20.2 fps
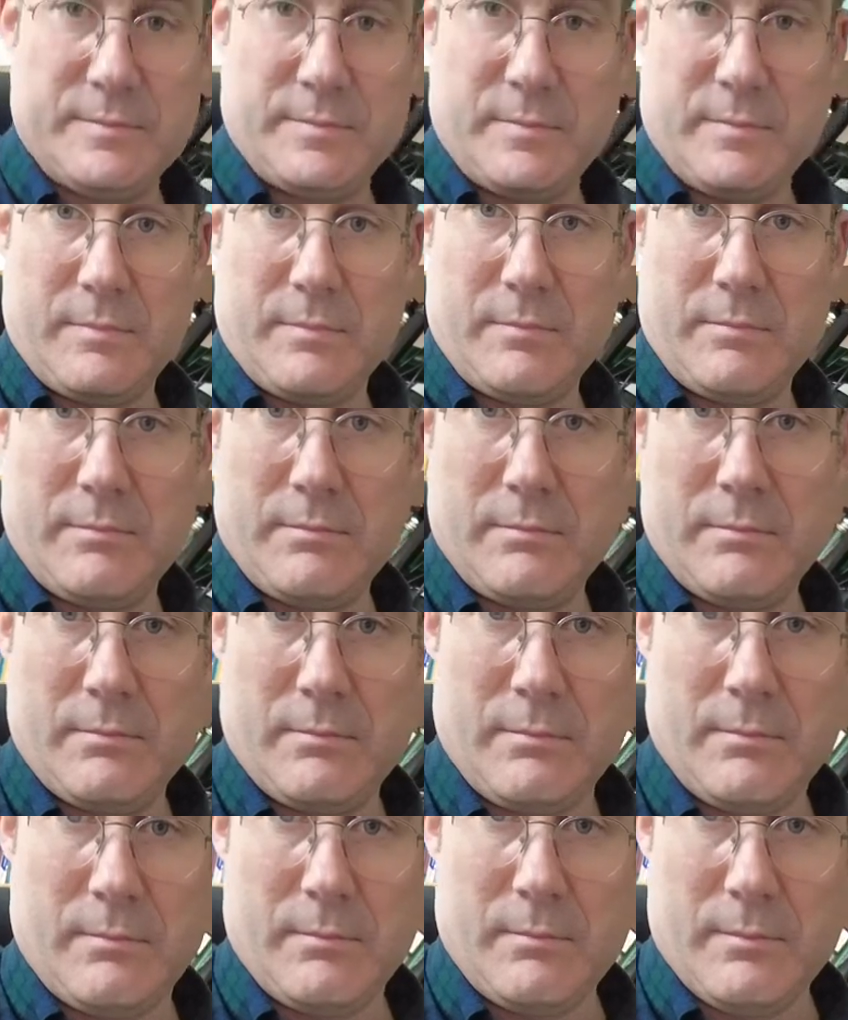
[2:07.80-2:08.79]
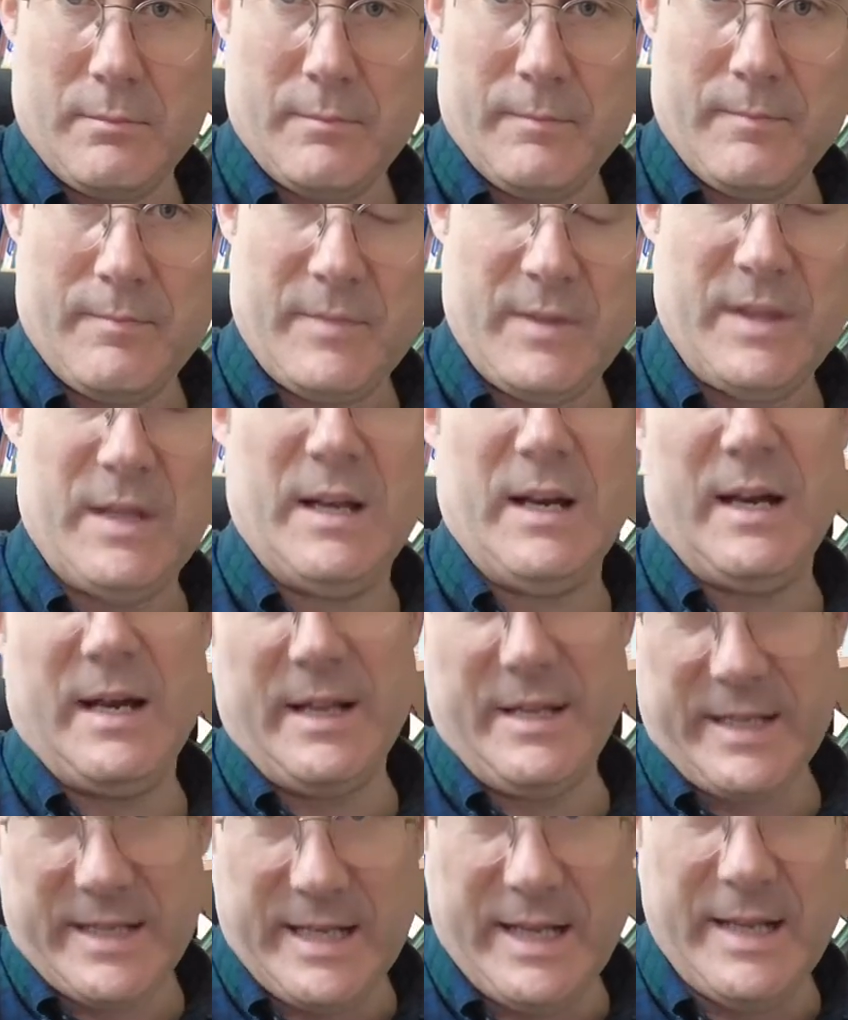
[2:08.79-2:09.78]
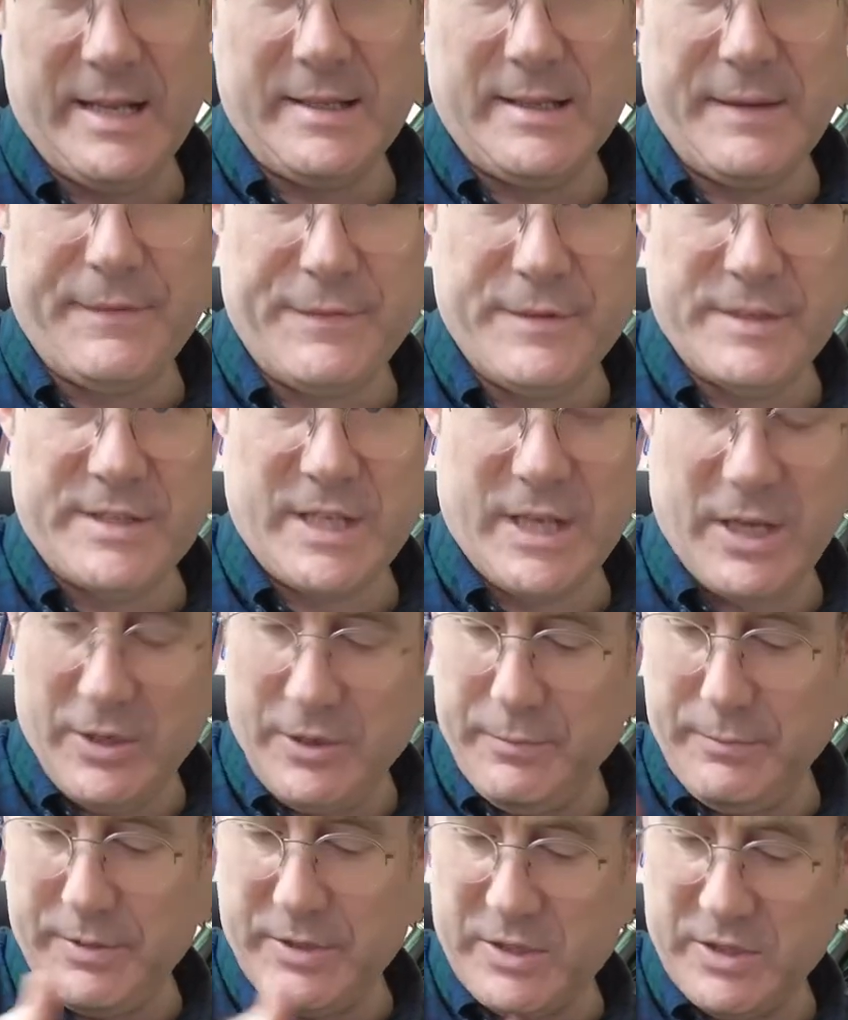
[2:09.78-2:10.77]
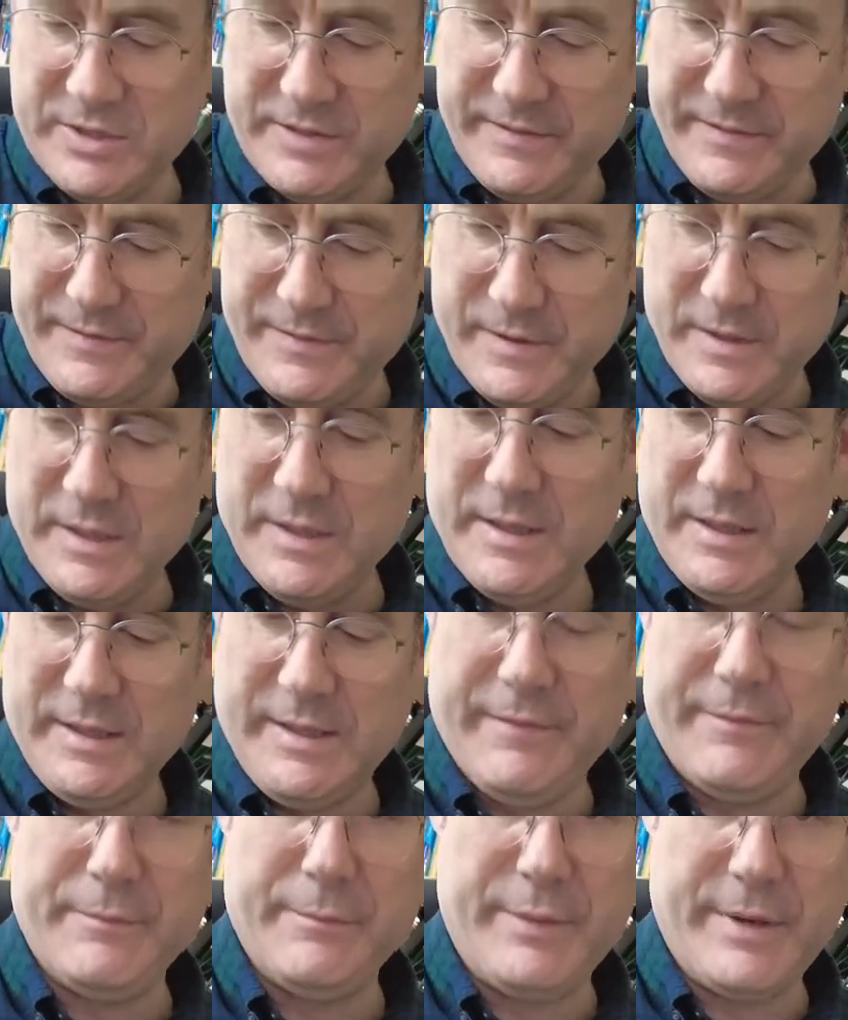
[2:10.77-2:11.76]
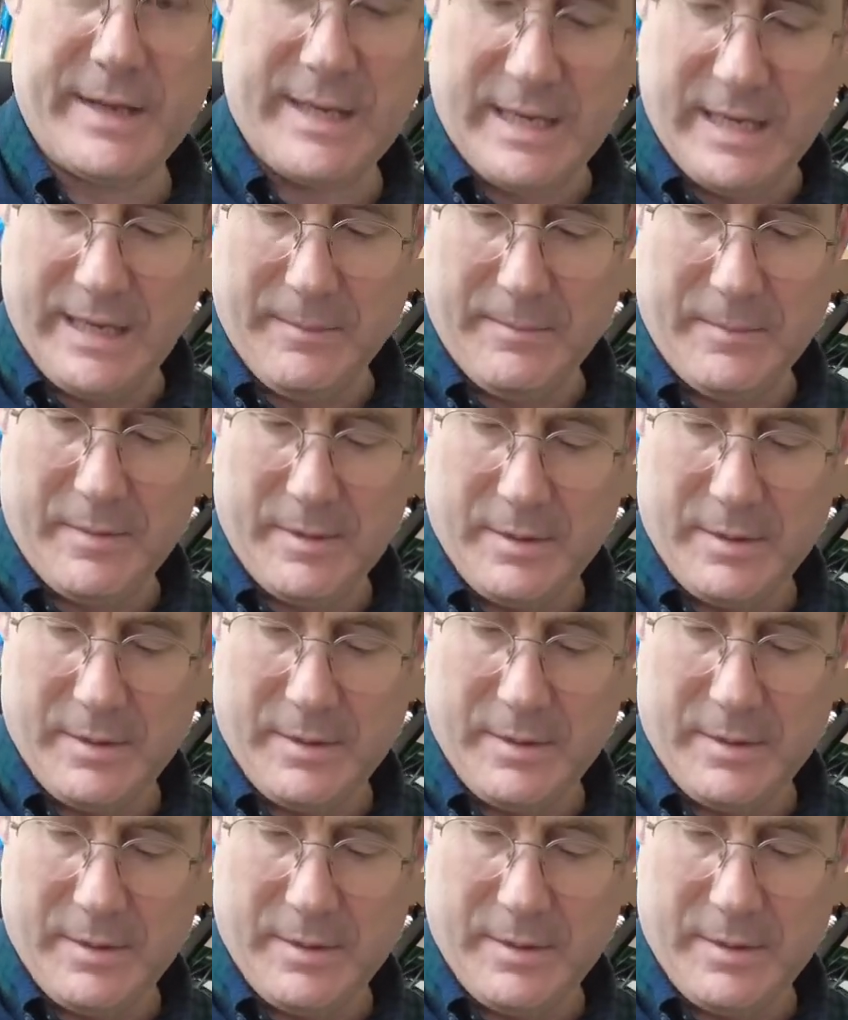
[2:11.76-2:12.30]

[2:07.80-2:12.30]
You can hear the different tone because of a different pickup,